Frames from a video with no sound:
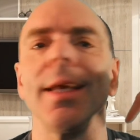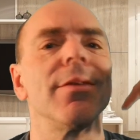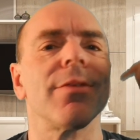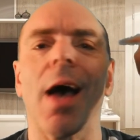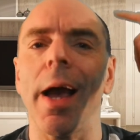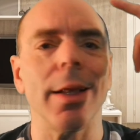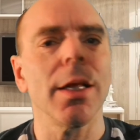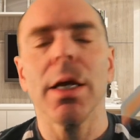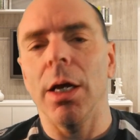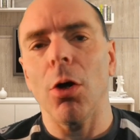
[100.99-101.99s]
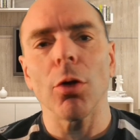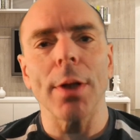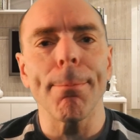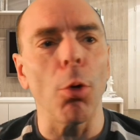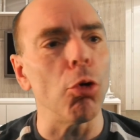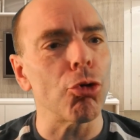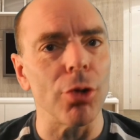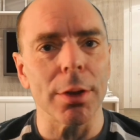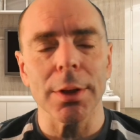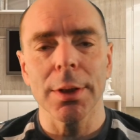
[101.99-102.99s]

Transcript: inside and all that bullshit.